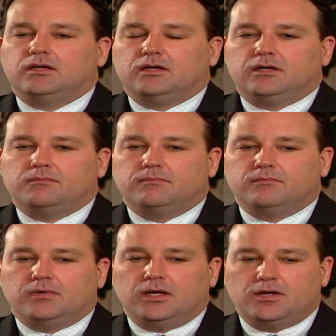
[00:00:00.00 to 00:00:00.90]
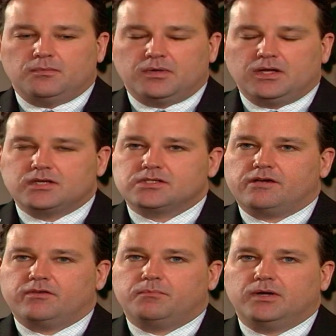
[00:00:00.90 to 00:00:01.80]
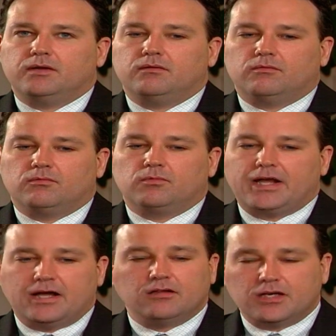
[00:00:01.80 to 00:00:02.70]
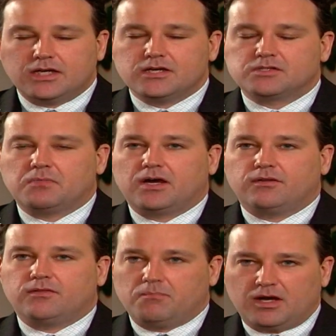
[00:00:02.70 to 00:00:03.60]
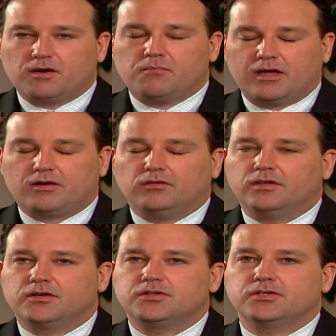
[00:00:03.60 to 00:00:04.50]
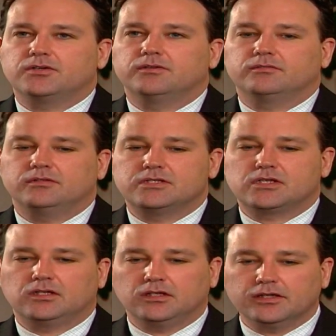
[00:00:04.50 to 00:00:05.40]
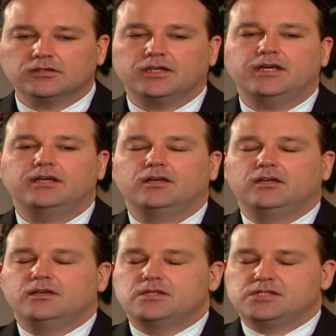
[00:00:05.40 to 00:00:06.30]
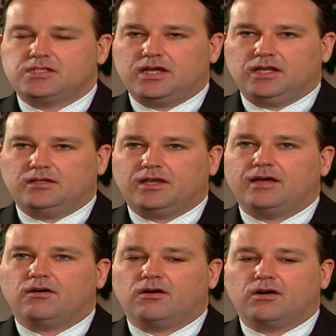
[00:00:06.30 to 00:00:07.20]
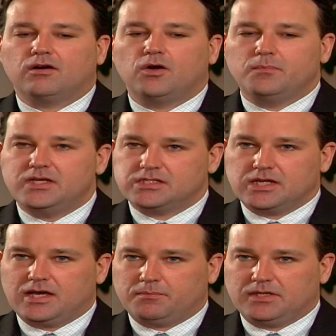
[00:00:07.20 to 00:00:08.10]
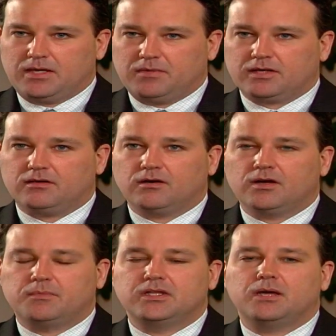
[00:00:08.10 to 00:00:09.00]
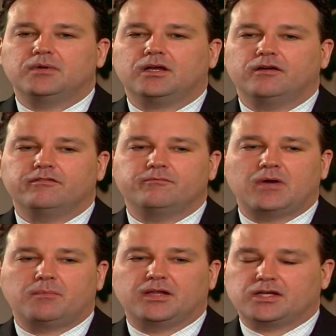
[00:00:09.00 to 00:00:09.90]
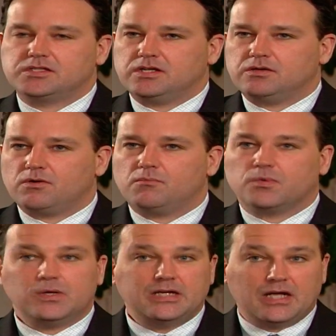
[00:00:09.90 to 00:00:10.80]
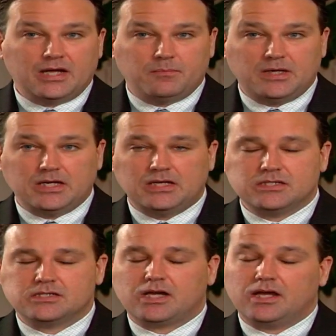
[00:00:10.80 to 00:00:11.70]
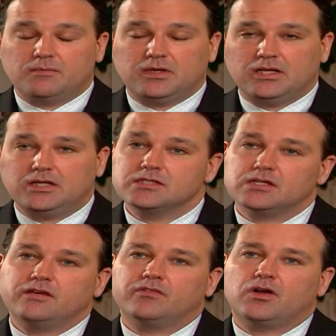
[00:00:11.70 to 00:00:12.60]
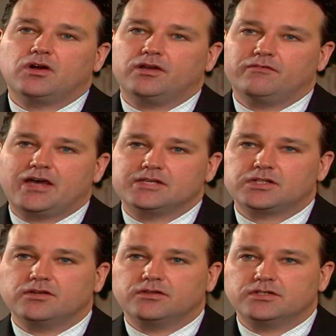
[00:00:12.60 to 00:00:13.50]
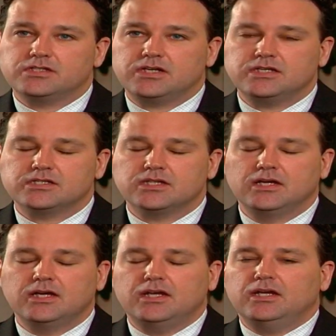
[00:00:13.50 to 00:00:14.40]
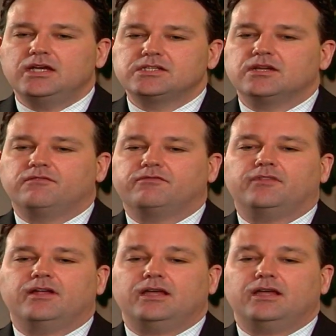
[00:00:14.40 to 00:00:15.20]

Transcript: underpinnings of it, but reality is the modern medical literature is clearly stating that our obesity epidemic, our epidemic of metabolic syndrome, pre-diabetes, diabetes, and even cardiovascular disease is in